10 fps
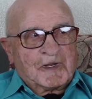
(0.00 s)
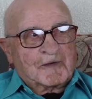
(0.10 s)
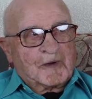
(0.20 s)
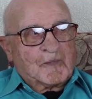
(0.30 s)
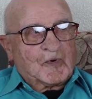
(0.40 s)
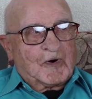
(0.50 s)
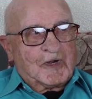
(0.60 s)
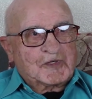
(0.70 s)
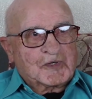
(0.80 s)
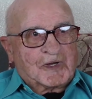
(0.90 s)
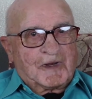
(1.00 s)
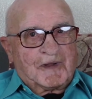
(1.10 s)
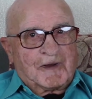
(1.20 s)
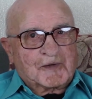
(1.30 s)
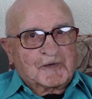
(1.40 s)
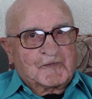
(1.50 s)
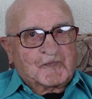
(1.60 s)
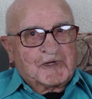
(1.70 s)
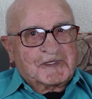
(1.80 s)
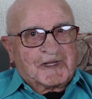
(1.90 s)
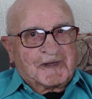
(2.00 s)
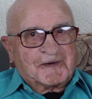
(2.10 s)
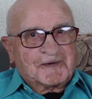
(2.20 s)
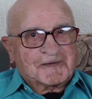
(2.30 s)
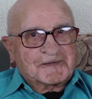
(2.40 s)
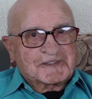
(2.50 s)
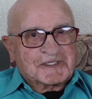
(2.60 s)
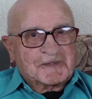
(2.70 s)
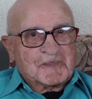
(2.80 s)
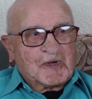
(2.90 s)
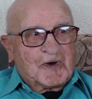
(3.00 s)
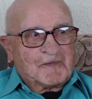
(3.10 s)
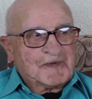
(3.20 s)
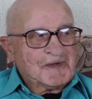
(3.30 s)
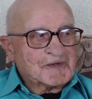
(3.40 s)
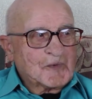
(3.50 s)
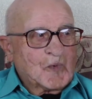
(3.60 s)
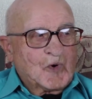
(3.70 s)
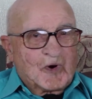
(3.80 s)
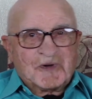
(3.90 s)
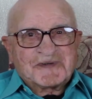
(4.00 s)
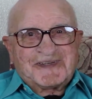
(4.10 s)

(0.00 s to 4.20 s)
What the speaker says: And I thought, boy, I sure got a lot of good friends out here that are sending me off to war.